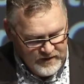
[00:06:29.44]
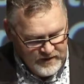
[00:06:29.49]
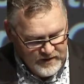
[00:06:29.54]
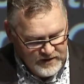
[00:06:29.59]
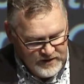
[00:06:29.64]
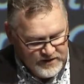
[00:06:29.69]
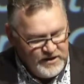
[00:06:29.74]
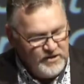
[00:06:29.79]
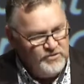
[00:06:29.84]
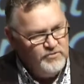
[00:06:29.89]

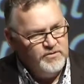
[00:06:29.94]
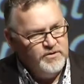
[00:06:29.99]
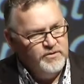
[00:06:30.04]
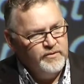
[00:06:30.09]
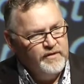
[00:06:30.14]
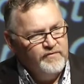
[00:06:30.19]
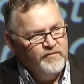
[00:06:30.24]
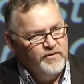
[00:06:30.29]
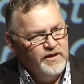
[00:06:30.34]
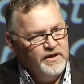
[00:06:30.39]
Central to
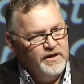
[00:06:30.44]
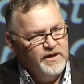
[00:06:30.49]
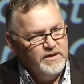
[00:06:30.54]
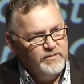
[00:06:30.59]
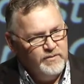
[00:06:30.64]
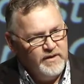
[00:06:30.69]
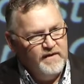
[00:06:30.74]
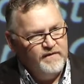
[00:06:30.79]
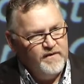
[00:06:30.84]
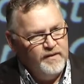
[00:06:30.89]
everything is we
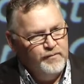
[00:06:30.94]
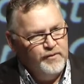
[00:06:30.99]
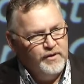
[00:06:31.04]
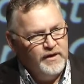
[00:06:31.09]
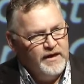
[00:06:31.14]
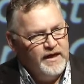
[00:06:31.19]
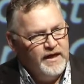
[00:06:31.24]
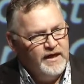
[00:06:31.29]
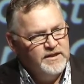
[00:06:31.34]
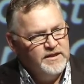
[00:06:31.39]
have to put the
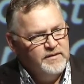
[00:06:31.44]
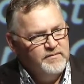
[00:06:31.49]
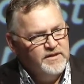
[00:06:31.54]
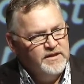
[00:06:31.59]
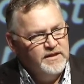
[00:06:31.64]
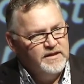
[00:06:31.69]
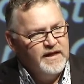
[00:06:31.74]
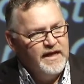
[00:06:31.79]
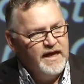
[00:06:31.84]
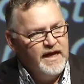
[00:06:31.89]
customers at
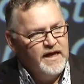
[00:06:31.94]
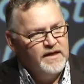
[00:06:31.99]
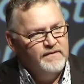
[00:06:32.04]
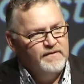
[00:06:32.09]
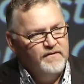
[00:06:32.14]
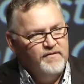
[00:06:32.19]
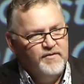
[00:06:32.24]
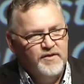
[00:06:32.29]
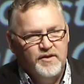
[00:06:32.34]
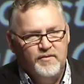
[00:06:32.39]
the heart of
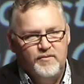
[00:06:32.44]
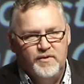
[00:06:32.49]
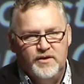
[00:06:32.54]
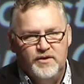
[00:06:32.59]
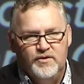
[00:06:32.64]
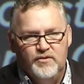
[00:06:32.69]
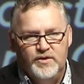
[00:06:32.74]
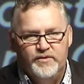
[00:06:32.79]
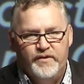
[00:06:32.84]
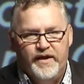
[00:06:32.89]
everything we
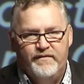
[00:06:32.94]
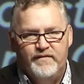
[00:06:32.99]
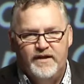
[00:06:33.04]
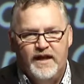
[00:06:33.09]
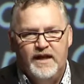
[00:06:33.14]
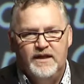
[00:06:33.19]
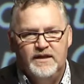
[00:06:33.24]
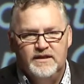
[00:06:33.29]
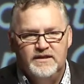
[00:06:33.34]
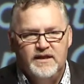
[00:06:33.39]
do. So we have to
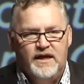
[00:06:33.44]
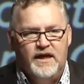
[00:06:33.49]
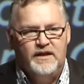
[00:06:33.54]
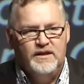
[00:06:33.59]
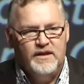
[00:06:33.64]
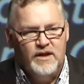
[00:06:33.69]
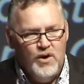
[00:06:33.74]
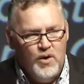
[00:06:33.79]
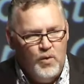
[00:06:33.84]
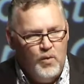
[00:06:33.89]
understand
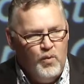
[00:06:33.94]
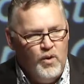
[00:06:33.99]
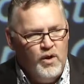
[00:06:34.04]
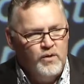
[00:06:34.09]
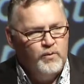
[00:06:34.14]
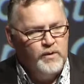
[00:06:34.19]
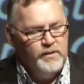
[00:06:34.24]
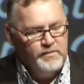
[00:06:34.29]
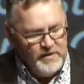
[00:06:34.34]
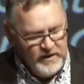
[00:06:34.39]
what
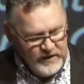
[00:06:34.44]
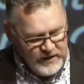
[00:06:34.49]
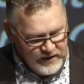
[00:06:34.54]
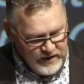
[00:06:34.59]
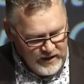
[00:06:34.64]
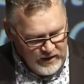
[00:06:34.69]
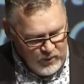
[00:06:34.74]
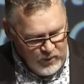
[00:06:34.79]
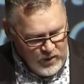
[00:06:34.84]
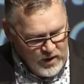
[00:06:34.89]
we're building
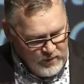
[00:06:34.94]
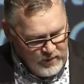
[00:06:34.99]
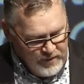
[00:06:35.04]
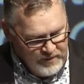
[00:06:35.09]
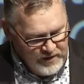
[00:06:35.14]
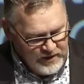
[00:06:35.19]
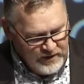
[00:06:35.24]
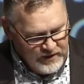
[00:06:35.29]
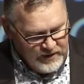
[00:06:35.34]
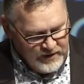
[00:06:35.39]
and why we're
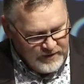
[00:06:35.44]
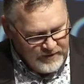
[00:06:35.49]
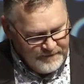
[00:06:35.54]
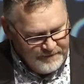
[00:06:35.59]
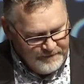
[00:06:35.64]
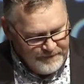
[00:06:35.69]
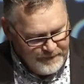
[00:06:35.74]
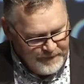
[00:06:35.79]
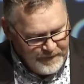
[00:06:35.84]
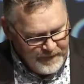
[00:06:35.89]
building it.
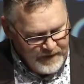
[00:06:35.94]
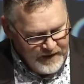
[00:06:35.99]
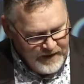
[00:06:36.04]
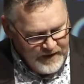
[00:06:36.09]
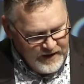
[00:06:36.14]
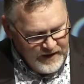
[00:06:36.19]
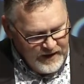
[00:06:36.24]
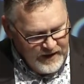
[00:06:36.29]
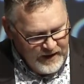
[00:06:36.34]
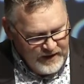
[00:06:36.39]

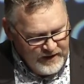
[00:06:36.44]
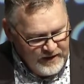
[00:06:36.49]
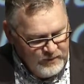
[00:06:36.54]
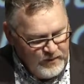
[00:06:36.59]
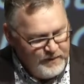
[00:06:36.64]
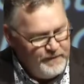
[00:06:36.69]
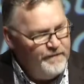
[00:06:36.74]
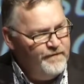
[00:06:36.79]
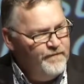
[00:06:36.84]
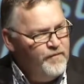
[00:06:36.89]
And then we're
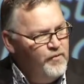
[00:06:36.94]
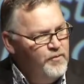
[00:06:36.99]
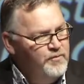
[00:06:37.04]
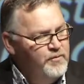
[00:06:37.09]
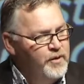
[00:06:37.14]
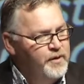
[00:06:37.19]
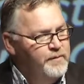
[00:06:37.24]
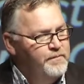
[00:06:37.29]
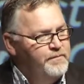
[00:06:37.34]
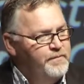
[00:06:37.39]

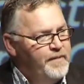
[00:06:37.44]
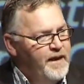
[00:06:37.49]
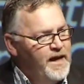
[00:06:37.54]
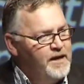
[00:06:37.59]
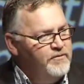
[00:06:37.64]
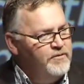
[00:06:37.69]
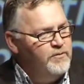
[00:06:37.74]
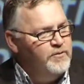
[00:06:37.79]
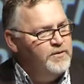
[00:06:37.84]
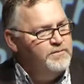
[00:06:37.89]

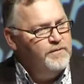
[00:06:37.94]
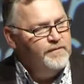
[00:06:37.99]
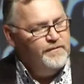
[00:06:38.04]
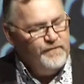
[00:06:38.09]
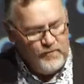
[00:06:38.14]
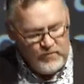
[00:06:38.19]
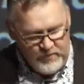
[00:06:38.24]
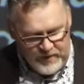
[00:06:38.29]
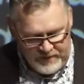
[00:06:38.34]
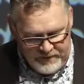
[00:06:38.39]
partnering with
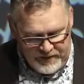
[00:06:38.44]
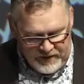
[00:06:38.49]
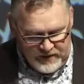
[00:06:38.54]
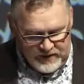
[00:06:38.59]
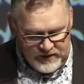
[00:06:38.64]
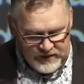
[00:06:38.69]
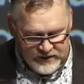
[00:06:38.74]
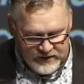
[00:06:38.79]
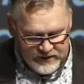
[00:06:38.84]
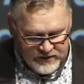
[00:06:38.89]
performing
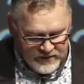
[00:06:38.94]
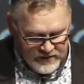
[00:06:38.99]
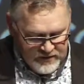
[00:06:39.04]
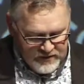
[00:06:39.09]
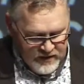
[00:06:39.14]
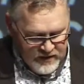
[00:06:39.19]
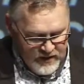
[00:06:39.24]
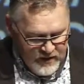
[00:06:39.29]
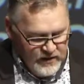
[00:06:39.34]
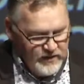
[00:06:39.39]
builders
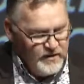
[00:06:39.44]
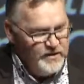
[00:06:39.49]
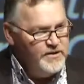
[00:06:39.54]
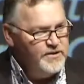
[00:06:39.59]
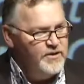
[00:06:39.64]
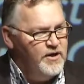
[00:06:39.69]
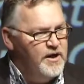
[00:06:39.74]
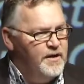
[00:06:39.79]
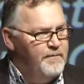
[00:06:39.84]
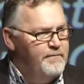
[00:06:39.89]
to
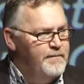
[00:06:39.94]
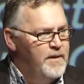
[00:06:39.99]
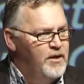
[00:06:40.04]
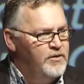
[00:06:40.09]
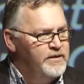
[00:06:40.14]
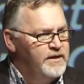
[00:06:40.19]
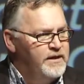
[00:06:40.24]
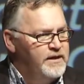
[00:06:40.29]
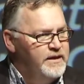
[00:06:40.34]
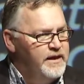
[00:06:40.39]
sign up
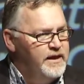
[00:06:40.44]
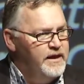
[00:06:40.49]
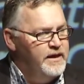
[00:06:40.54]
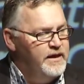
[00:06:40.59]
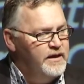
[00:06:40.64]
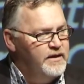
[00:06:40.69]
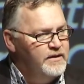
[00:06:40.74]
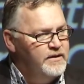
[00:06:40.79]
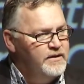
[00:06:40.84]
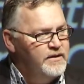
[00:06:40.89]

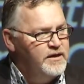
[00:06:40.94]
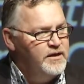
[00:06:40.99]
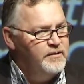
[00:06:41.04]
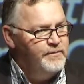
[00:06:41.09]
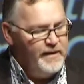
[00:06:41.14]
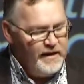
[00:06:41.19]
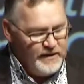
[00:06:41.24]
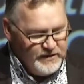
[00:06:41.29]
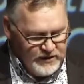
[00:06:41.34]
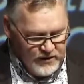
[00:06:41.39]
multi-year
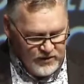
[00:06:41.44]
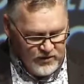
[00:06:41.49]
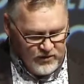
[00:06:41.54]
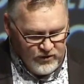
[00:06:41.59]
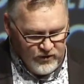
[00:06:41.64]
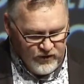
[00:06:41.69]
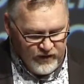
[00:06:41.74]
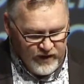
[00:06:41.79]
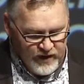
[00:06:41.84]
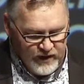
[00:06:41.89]
capacity
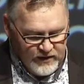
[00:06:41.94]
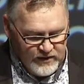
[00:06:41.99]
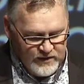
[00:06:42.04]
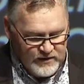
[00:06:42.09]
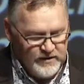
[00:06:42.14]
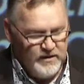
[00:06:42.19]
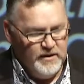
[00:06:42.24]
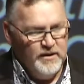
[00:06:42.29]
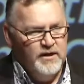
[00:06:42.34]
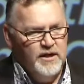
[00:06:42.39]
contracts.
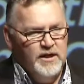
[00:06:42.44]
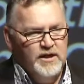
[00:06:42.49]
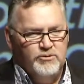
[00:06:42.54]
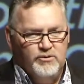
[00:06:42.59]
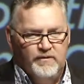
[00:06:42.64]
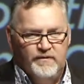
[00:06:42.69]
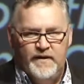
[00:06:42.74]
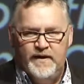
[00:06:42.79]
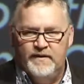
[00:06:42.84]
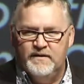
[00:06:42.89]
So
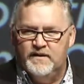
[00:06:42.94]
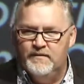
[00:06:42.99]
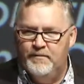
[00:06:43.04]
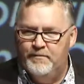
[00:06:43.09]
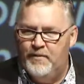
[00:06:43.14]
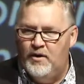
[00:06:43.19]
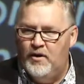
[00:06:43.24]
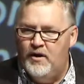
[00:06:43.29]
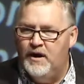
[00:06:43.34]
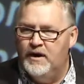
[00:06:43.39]
effectively
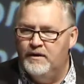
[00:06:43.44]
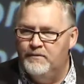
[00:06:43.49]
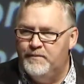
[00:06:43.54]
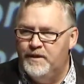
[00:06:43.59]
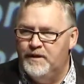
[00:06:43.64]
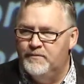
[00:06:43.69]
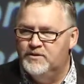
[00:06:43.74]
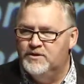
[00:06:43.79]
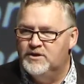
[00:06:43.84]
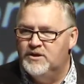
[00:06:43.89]
buying
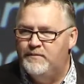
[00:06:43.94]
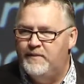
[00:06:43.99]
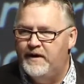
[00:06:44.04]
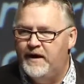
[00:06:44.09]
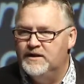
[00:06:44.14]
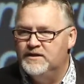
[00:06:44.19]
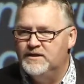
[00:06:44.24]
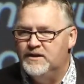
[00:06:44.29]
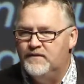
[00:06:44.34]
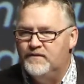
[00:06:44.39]
people's
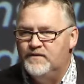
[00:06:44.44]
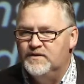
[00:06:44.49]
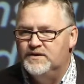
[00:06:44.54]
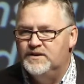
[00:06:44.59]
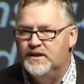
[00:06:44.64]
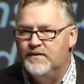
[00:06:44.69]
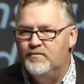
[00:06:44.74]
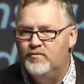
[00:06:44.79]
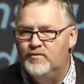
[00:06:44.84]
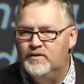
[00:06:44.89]
capacity for
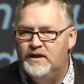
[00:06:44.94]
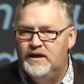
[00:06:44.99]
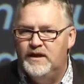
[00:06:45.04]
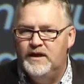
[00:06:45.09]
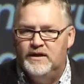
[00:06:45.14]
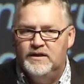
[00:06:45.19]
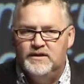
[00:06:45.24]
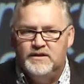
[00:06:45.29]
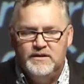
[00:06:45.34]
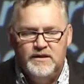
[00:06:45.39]
several
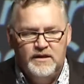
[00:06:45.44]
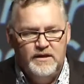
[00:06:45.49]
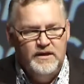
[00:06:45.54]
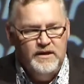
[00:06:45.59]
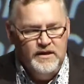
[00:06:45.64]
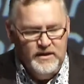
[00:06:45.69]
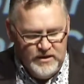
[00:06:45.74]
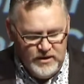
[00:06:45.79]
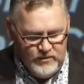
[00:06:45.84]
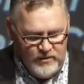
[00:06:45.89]
years
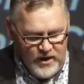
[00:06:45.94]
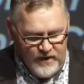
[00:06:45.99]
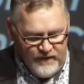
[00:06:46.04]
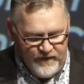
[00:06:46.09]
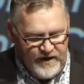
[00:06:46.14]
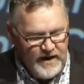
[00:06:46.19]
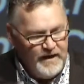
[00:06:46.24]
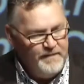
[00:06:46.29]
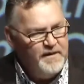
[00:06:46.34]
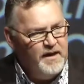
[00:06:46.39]
to
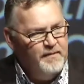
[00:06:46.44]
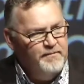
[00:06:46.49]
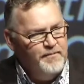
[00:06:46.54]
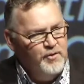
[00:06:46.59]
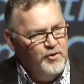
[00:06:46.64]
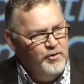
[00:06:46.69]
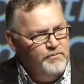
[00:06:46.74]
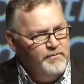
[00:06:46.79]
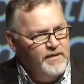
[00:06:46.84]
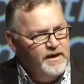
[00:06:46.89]
overcome that
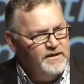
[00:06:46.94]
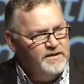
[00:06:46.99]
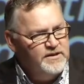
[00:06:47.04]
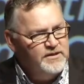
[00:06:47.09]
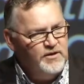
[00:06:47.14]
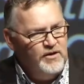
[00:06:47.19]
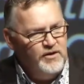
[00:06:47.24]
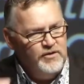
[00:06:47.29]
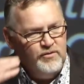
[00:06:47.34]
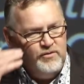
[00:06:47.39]
boom-bust
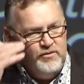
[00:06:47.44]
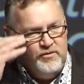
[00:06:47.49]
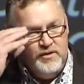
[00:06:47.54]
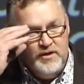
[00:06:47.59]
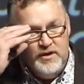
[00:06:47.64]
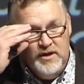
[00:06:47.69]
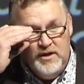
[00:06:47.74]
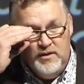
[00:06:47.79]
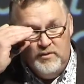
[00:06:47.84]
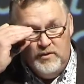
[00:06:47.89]
cycle,
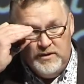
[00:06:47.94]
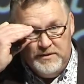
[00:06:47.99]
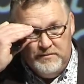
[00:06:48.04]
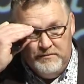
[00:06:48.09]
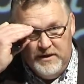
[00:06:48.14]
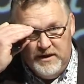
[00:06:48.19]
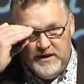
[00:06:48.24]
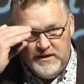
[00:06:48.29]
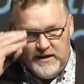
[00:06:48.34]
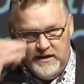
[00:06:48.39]
which
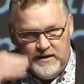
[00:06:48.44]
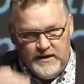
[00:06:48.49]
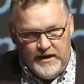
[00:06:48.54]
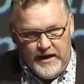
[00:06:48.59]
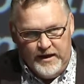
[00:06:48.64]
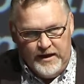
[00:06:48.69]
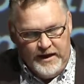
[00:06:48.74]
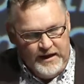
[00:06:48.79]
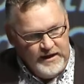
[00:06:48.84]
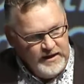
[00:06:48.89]
means that they
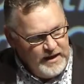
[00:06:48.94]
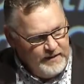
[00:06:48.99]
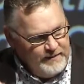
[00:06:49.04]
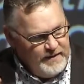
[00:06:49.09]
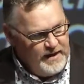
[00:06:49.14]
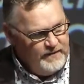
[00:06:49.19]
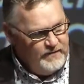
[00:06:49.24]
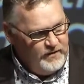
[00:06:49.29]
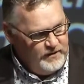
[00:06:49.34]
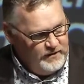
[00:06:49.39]
end up
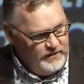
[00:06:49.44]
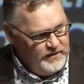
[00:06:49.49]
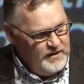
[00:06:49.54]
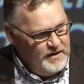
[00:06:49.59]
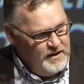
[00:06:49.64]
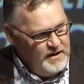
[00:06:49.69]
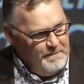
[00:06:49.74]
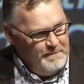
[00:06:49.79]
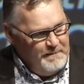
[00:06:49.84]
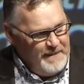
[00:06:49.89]
having
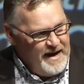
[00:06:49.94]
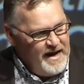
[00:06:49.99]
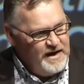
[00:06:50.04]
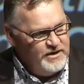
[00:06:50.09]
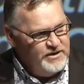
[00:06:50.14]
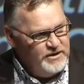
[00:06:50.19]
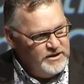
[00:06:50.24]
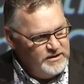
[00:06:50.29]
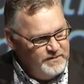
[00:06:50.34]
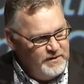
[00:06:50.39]

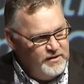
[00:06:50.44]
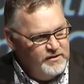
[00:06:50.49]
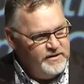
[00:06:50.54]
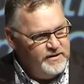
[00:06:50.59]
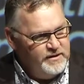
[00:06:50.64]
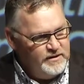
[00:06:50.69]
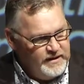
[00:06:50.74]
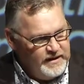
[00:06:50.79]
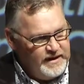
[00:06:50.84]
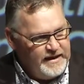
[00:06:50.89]
margins built
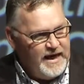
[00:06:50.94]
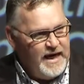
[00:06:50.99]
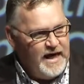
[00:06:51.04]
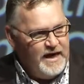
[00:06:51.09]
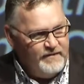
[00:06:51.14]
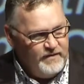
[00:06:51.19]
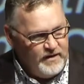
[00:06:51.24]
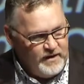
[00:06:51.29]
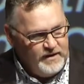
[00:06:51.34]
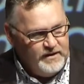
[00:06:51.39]
in to
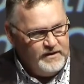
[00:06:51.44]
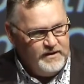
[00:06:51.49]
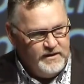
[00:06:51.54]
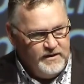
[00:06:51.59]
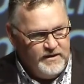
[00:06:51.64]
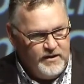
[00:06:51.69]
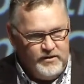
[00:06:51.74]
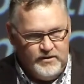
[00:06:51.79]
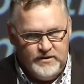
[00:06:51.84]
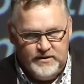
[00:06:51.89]
cover
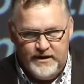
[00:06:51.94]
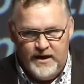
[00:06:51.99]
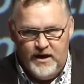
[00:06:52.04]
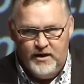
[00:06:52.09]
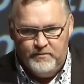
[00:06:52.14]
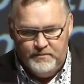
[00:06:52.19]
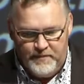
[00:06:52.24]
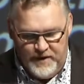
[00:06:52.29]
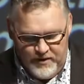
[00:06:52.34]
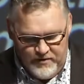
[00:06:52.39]
those down
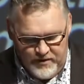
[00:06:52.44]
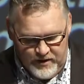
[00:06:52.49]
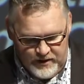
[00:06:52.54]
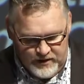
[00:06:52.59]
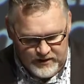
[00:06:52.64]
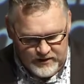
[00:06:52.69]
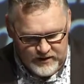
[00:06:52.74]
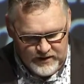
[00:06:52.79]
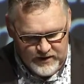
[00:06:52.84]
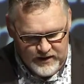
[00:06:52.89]

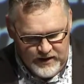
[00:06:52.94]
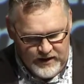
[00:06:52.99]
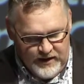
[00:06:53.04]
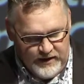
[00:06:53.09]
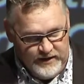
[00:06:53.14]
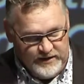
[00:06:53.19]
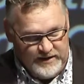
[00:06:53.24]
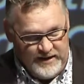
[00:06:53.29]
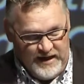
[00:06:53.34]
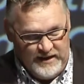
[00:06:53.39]
periods. And
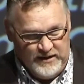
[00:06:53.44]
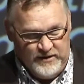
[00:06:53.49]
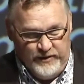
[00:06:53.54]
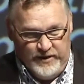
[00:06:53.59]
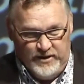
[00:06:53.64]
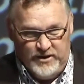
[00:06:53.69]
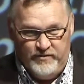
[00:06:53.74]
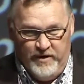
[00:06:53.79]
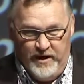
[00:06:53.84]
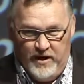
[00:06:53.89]
this starts to
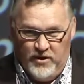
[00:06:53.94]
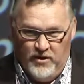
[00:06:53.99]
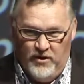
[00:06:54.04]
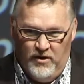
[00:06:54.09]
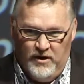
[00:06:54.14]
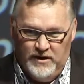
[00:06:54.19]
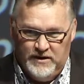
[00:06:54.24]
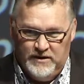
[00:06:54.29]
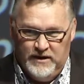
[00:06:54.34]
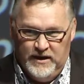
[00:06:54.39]
extract
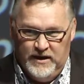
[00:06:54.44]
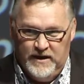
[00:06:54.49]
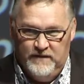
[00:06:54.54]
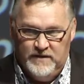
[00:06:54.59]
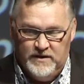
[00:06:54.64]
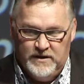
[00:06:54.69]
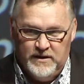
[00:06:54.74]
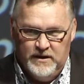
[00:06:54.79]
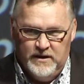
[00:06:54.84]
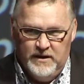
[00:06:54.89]
cost and
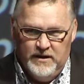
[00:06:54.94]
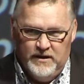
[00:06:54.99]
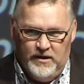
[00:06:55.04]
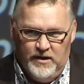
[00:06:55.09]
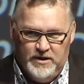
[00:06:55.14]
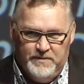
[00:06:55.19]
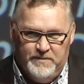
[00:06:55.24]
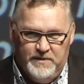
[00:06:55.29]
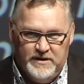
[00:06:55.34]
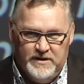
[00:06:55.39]
gives those
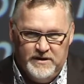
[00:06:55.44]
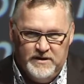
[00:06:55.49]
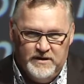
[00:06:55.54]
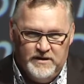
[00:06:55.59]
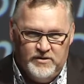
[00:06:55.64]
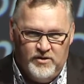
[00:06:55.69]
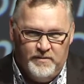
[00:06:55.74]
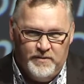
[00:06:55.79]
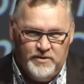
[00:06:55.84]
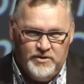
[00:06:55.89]
businesses an
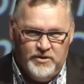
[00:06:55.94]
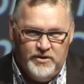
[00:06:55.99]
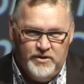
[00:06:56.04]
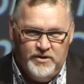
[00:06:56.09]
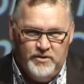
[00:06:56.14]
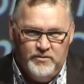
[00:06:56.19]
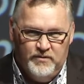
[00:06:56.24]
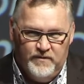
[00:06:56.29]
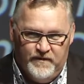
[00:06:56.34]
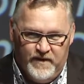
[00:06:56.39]
opportunity
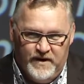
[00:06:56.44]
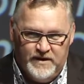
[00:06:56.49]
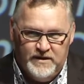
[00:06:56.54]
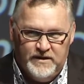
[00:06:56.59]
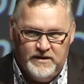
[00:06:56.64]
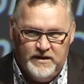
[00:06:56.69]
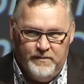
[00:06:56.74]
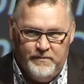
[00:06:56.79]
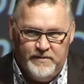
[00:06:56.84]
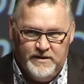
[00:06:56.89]
to invest in
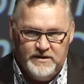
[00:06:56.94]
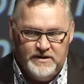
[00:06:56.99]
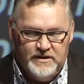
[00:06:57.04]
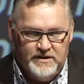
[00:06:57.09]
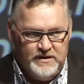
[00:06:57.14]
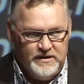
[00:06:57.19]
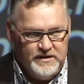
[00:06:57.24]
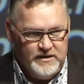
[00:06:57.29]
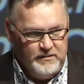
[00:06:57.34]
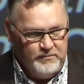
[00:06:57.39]
their
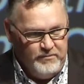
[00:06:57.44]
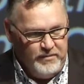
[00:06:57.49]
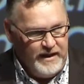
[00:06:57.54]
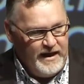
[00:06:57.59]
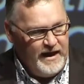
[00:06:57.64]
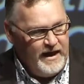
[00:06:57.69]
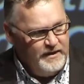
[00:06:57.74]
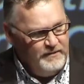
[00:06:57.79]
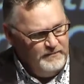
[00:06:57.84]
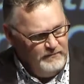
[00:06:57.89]
businesses and
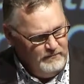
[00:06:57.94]
plan